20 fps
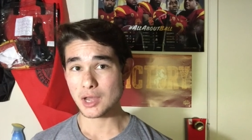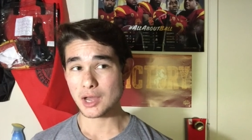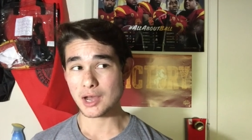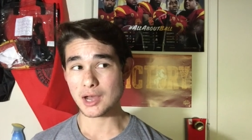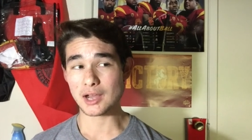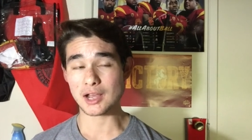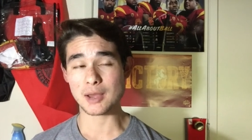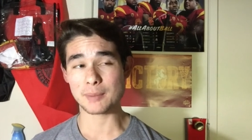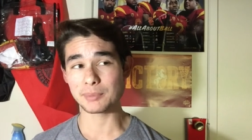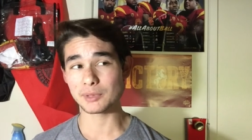
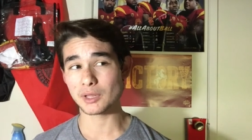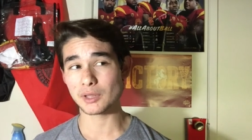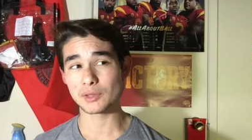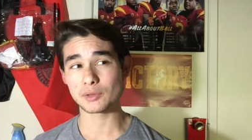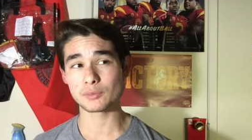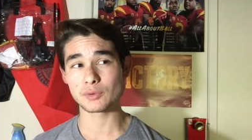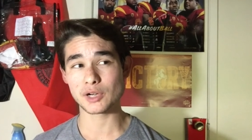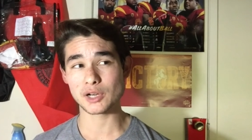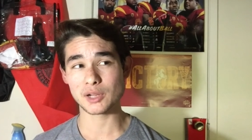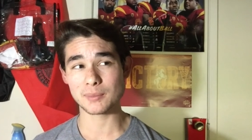A couple other
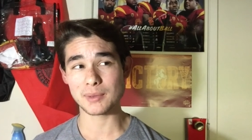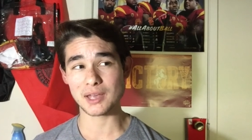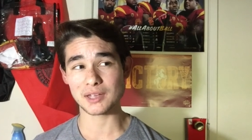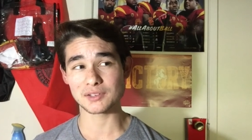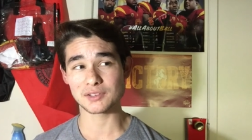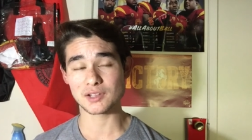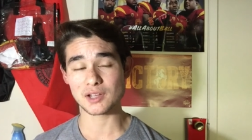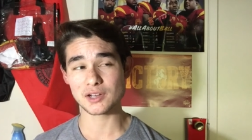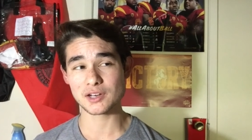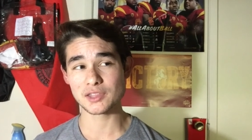running
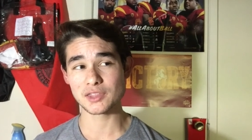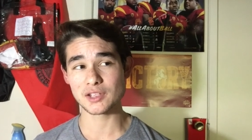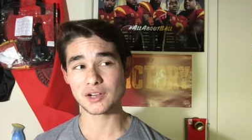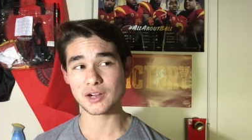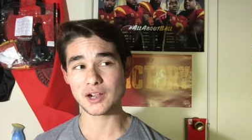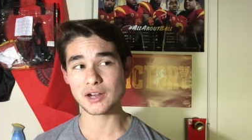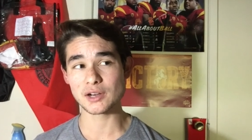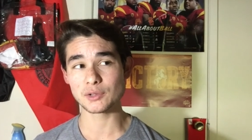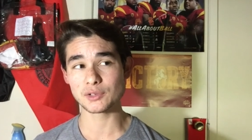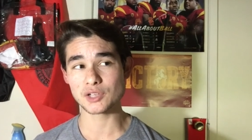backs got in there.
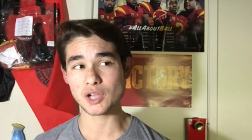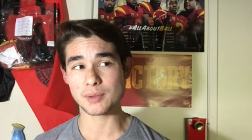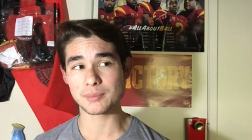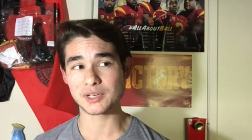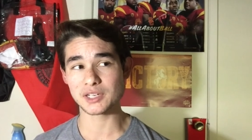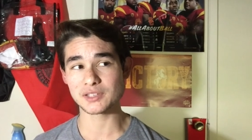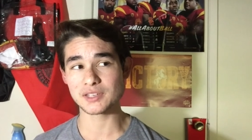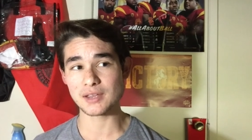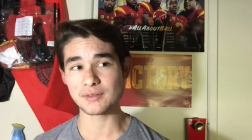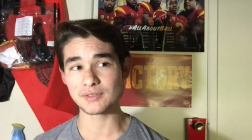I know
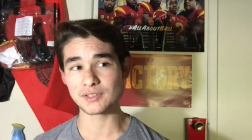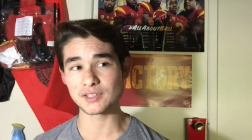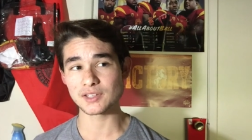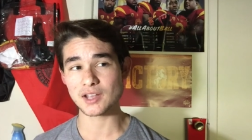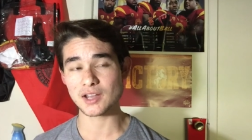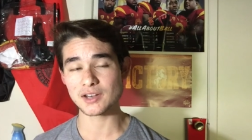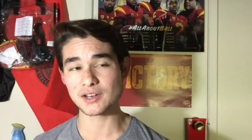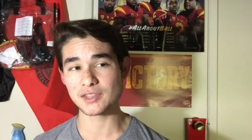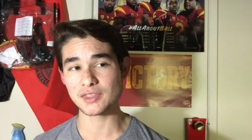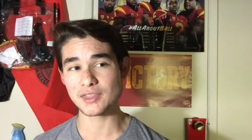Dominic Davis
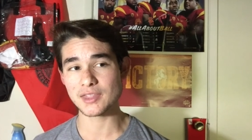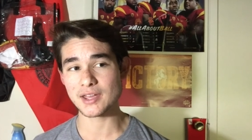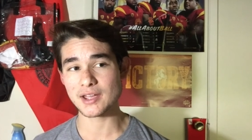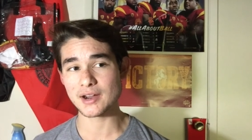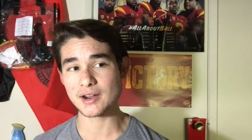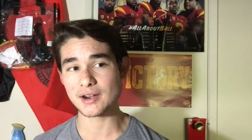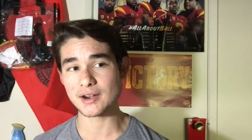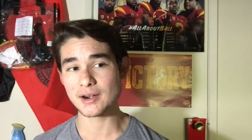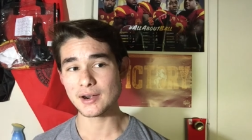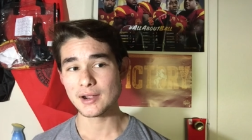got in
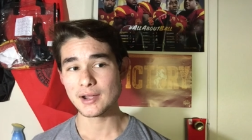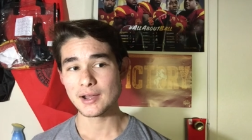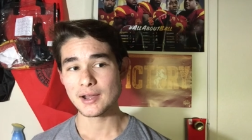there.